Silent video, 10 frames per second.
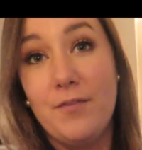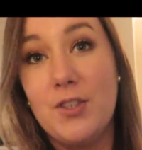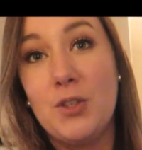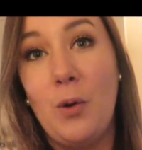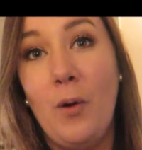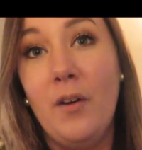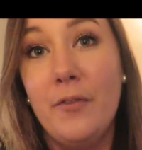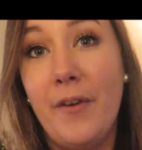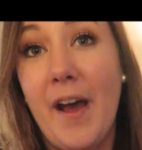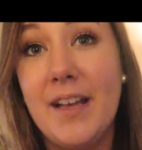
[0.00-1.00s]
short
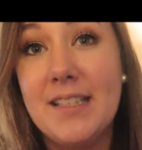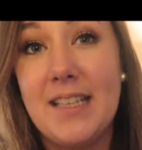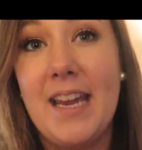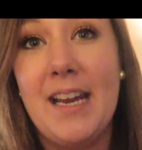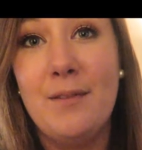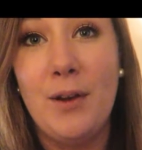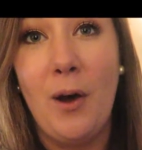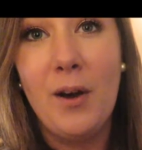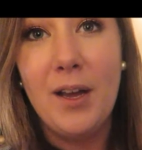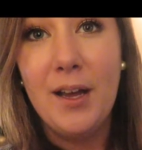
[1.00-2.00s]
first daily
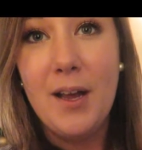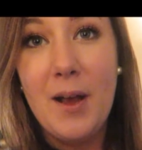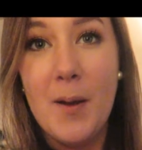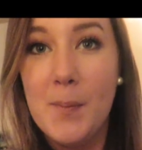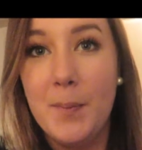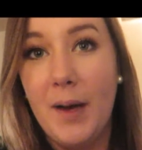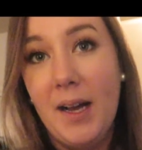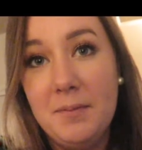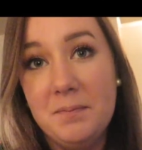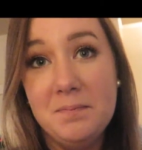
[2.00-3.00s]
vlog,
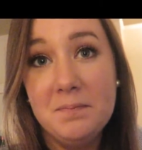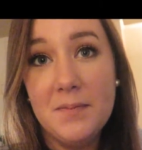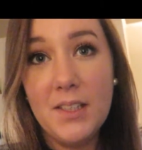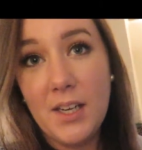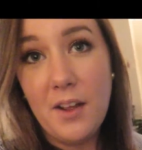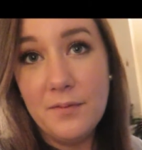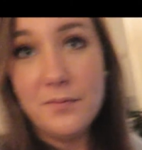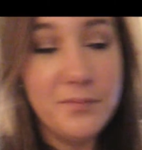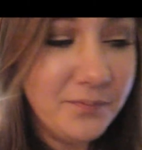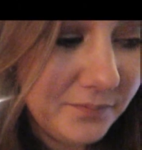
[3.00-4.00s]
but you know,
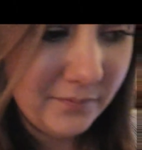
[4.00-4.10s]
I